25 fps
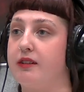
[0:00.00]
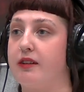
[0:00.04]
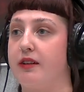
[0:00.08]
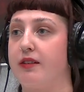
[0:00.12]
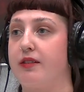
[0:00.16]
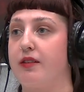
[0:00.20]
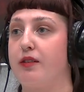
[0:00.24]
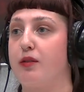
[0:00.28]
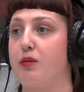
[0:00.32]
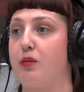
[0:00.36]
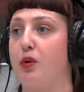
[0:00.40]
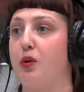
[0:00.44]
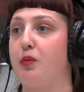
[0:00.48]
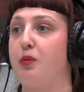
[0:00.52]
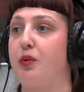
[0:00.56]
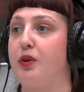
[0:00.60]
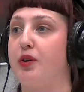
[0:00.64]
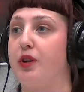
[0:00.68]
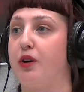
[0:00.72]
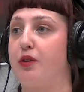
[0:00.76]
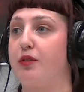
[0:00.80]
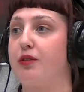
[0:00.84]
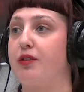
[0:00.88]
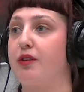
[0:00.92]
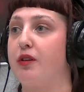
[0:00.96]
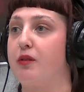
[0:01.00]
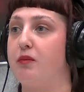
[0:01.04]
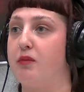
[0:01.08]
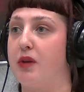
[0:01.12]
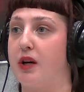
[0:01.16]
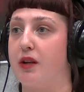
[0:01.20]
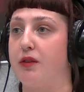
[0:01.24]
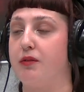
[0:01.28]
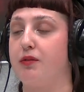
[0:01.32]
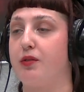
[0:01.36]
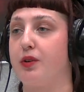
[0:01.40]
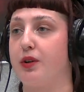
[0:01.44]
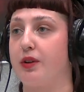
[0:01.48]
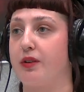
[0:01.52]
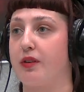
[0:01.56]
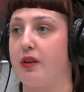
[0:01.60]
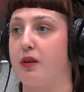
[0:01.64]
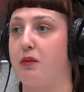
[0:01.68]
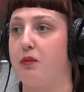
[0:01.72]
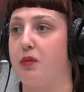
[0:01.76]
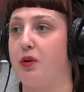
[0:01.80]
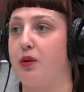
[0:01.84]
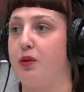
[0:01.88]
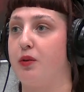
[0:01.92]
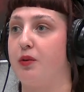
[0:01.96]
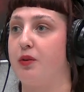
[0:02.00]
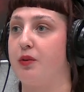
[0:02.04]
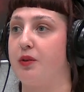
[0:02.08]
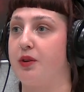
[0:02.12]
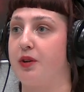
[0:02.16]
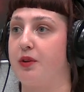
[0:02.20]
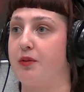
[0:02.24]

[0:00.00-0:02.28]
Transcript: This is more pronounced in men, for example,